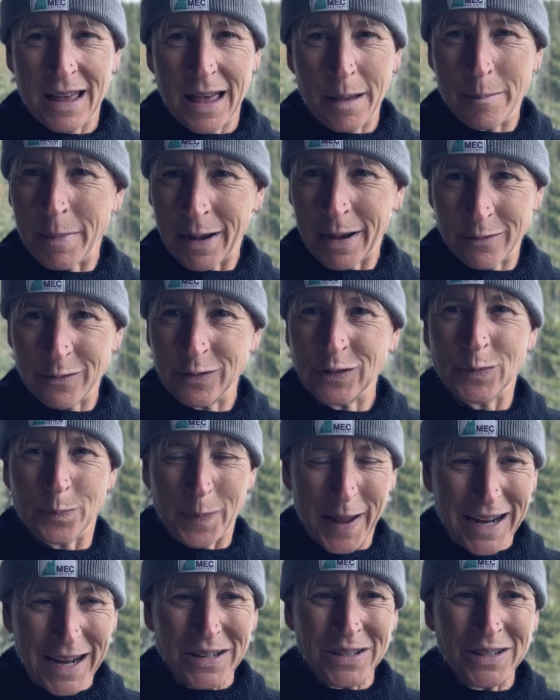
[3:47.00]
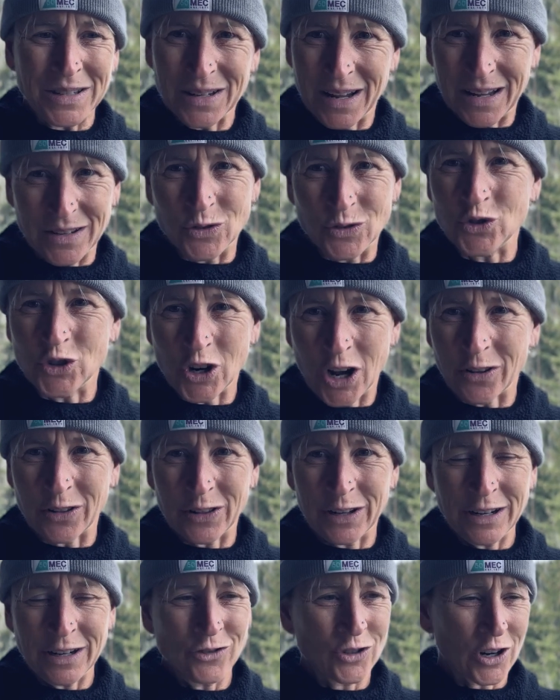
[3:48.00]
amount of space as
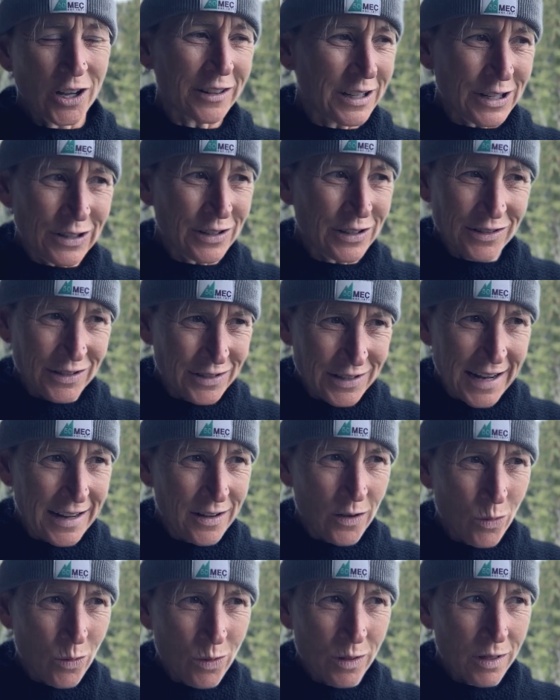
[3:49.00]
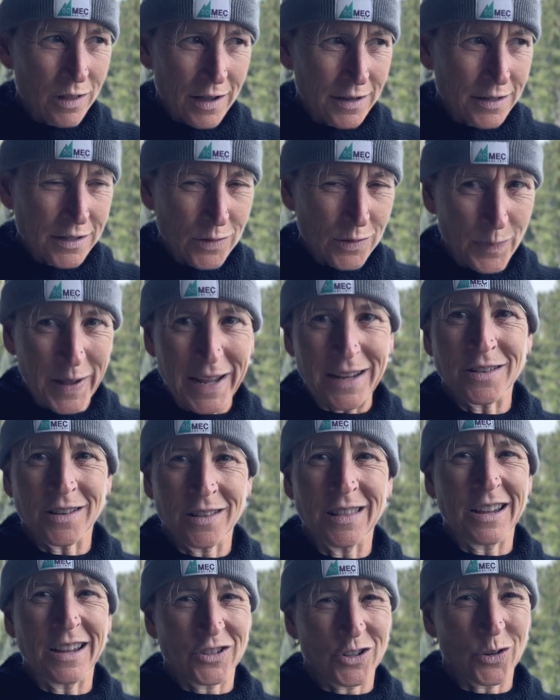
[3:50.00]
juggling. Juggling doesn't take a whole lot of space
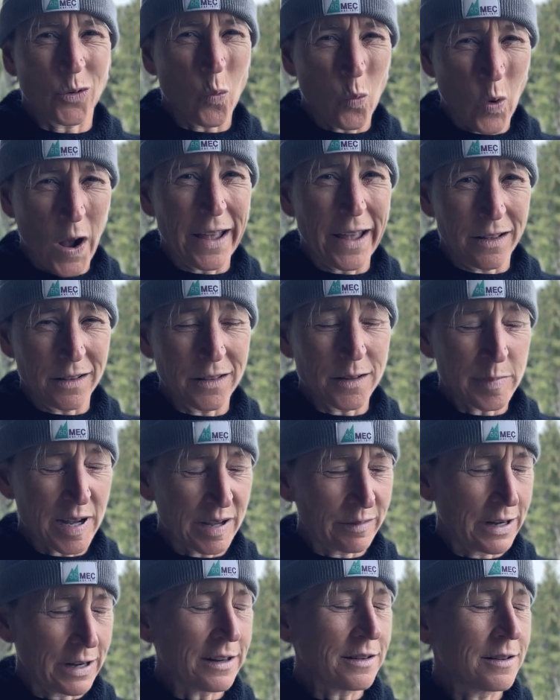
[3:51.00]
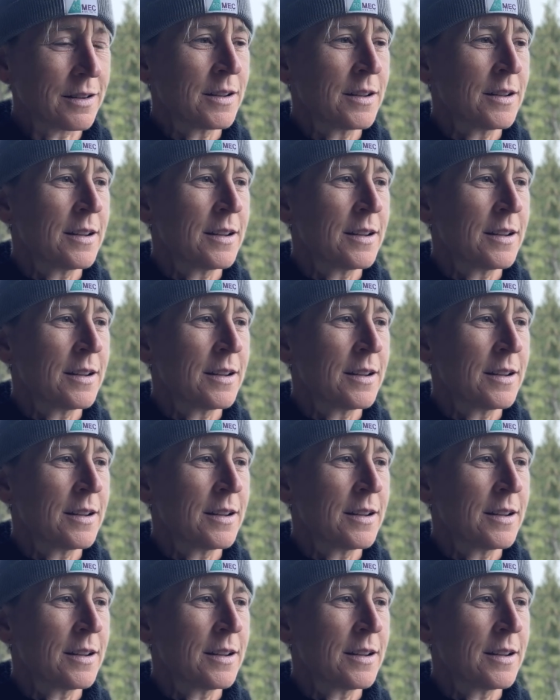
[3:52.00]
unless you're wild about it.